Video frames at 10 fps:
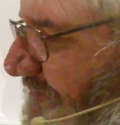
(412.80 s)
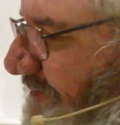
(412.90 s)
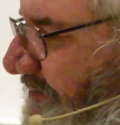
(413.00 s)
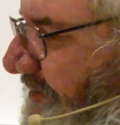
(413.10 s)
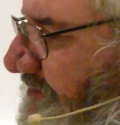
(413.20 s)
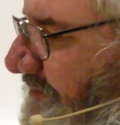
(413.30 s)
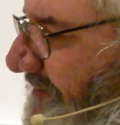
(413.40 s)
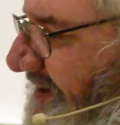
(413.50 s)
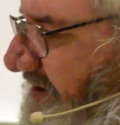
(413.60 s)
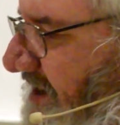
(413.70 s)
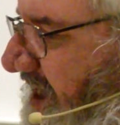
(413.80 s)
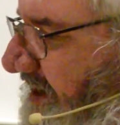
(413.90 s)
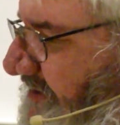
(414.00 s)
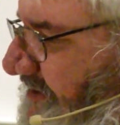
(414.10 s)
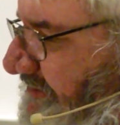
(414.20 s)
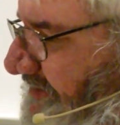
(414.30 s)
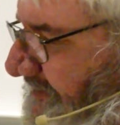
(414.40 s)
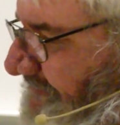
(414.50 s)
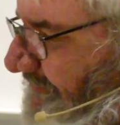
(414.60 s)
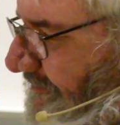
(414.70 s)
we're going to read
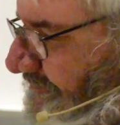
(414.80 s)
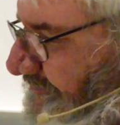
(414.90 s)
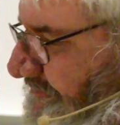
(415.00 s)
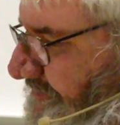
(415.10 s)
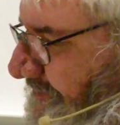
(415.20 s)
continuity first.